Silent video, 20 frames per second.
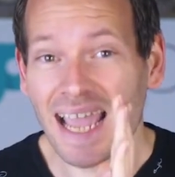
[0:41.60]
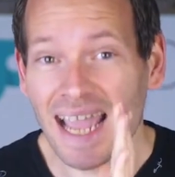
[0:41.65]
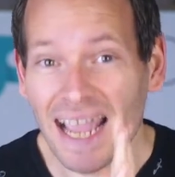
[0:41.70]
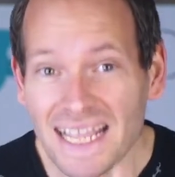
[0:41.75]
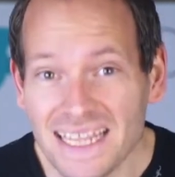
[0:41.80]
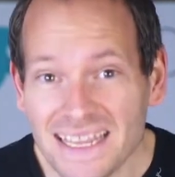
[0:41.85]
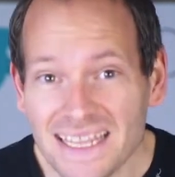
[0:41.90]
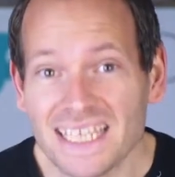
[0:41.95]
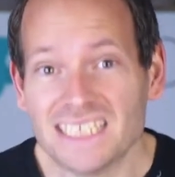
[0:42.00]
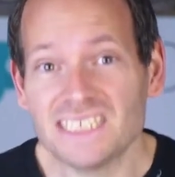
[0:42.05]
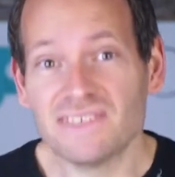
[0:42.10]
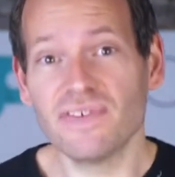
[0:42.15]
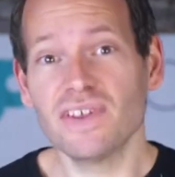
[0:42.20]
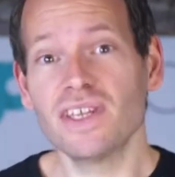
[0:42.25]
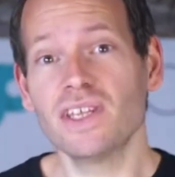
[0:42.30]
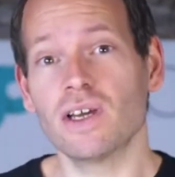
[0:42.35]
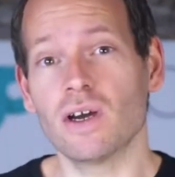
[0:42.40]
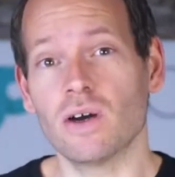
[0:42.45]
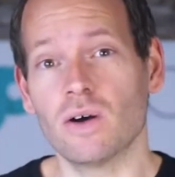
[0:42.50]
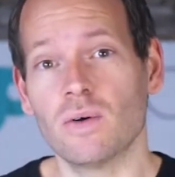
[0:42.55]
in this
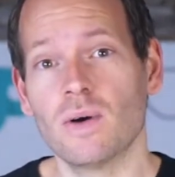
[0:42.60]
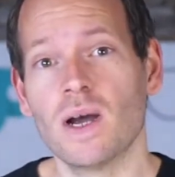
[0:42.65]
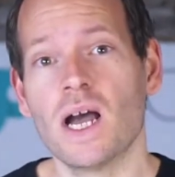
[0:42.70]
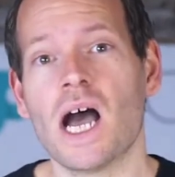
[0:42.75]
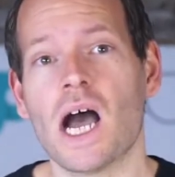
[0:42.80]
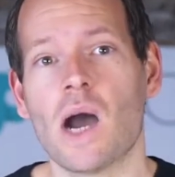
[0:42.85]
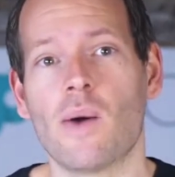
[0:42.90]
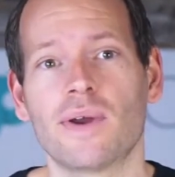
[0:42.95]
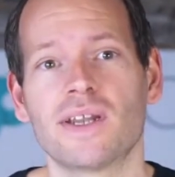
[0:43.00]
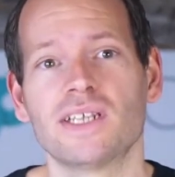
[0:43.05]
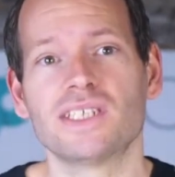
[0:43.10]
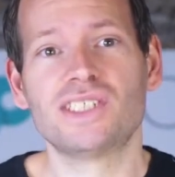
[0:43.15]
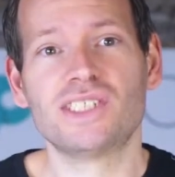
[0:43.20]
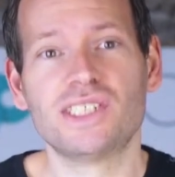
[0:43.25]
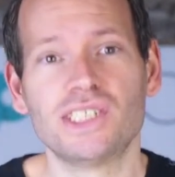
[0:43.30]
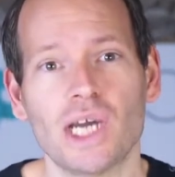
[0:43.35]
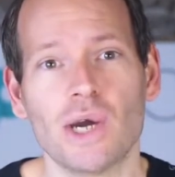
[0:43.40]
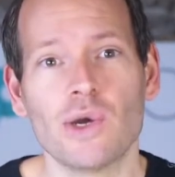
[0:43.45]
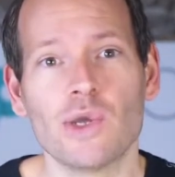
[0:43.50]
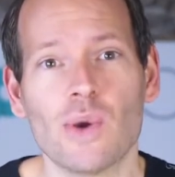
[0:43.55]
video, I want to
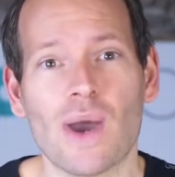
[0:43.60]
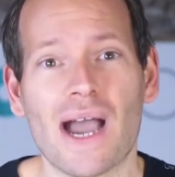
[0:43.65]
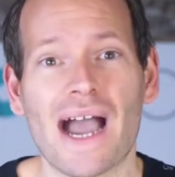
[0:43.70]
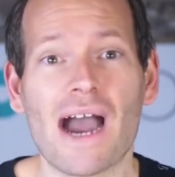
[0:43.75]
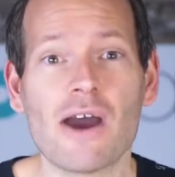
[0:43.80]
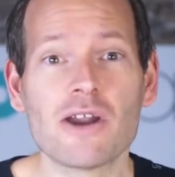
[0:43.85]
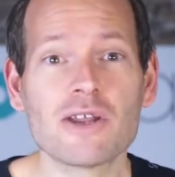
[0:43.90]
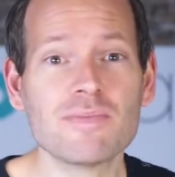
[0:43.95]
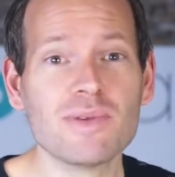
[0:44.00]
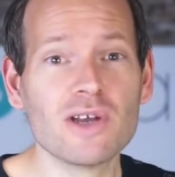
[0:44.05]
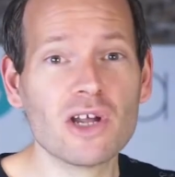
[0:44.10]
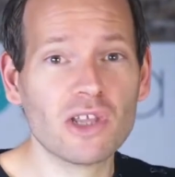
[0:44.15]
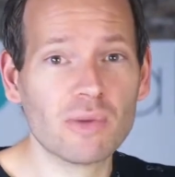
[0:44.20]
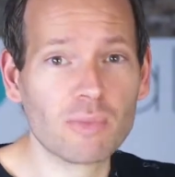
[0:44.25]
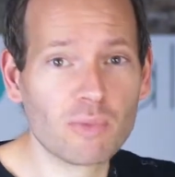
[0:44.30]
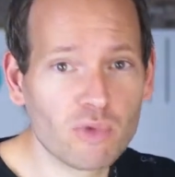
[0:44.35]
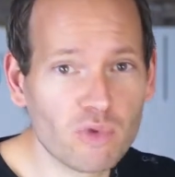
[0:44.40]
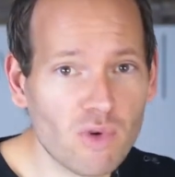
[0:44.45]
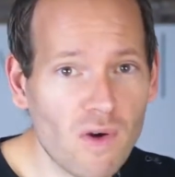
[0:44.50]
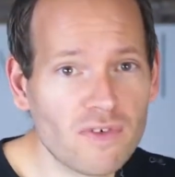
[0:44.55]
show you how to build a
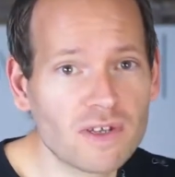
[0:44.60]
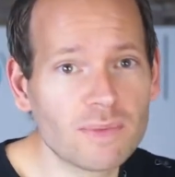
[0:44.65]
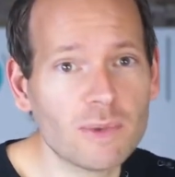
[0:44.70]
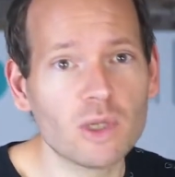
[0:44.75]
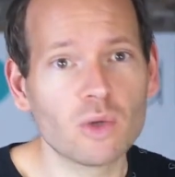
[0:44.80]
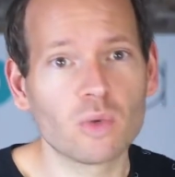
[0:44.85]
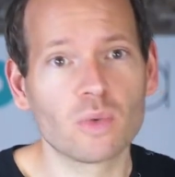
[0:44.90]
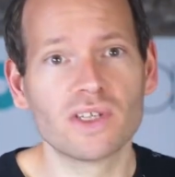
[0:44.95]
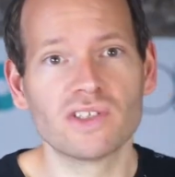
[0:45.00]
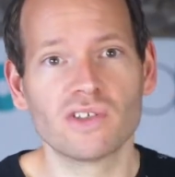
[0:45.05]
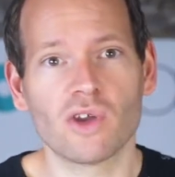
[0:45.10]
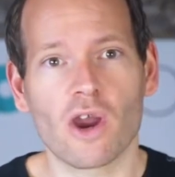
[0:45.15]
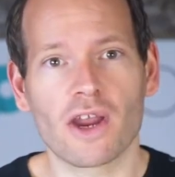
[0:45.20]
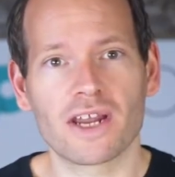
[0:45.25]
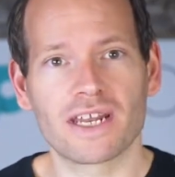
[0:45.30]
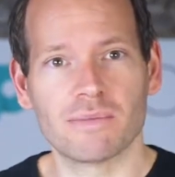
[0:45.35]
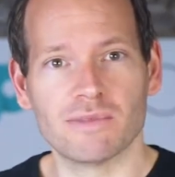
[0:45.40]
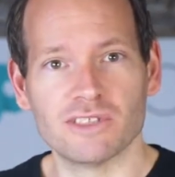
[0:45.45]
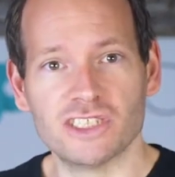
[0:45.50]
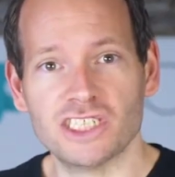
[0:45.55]
profitable
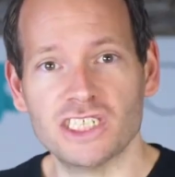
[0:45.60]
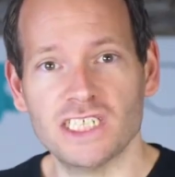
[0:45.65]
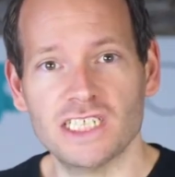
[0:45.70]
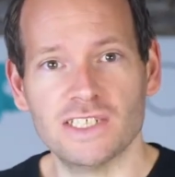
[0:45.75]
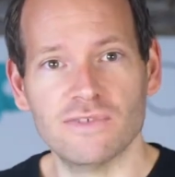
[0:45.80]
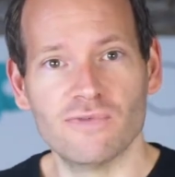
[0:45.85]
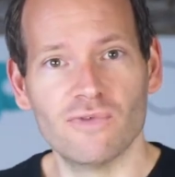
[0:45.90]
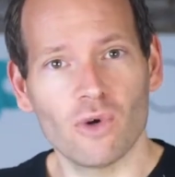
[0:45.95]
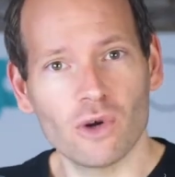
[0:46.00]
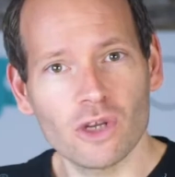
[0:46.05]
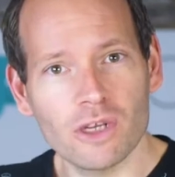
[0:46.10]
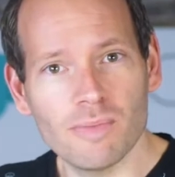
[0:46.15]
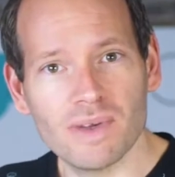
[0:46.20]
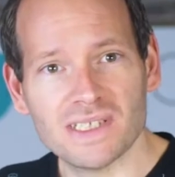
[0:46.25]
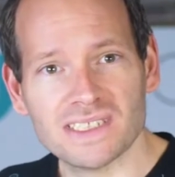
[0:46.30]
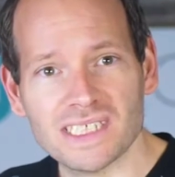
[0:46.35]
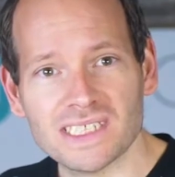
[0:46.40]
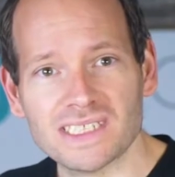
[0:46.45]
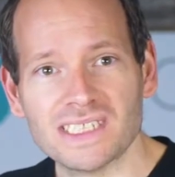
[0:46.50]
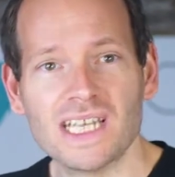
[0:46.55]
retargeting machine for your
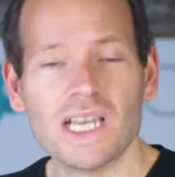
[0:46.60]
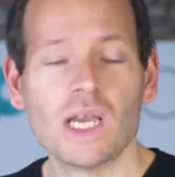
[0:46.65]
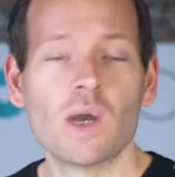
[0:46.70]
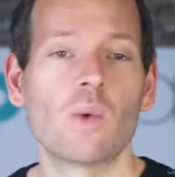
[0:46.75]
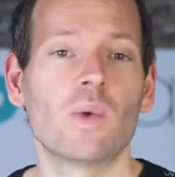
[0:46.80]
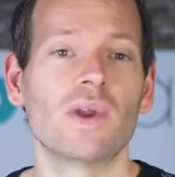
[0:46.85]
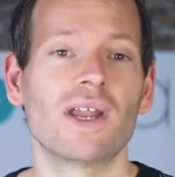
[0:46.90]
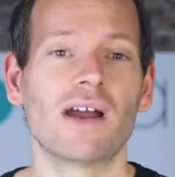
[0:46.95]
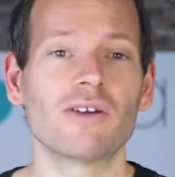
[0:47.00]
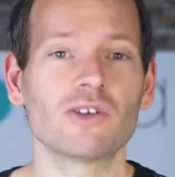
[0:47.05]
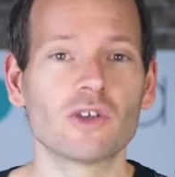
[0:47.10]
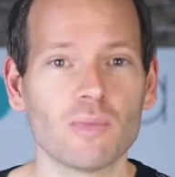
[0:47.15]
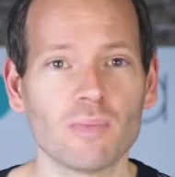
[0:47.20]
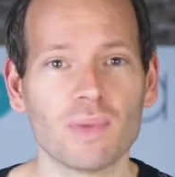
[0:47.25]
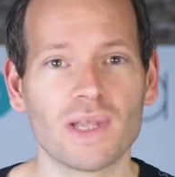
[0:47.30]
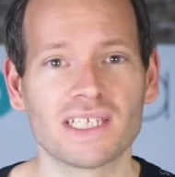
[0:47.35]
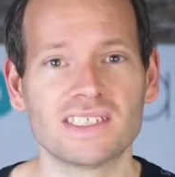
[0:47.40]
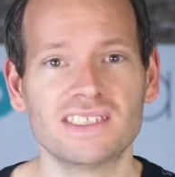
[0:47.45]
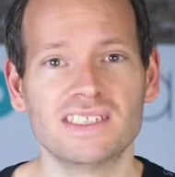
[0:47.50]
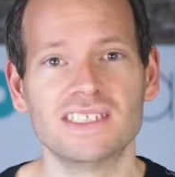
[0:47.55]
business without
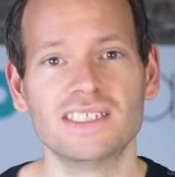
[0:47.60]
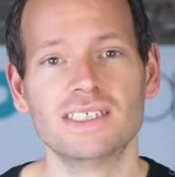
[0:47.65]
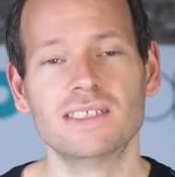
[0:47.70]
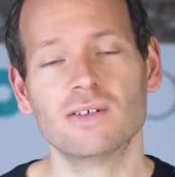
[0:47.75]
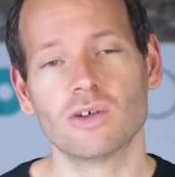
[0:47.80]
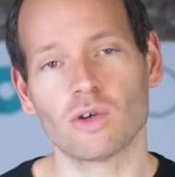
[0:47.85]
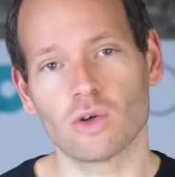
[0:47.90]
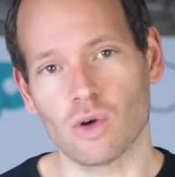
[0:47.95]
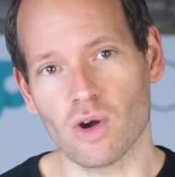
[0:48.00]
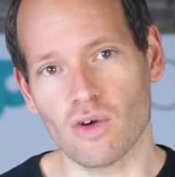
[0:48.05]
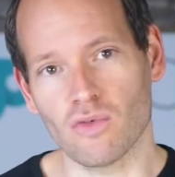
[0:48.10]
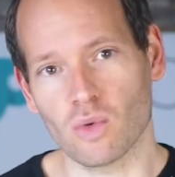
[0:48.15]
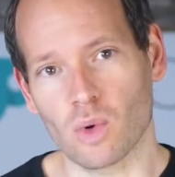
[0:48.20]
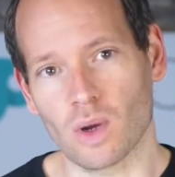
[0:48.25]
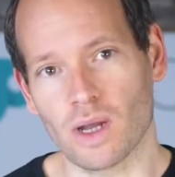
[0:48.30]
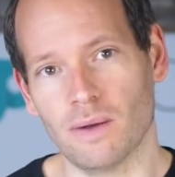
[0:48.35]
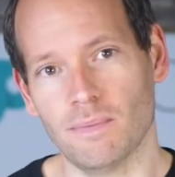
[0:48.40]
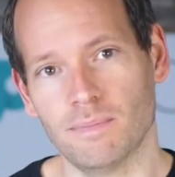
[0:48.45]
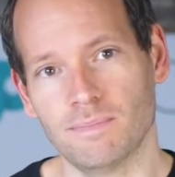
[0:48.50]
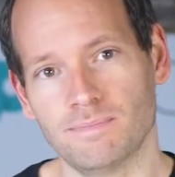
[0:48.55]
complexity or
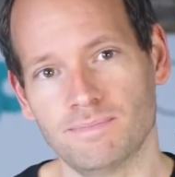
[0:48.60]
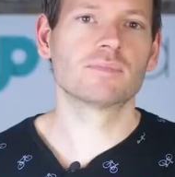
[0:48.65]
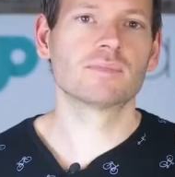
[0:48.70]
overwhelm.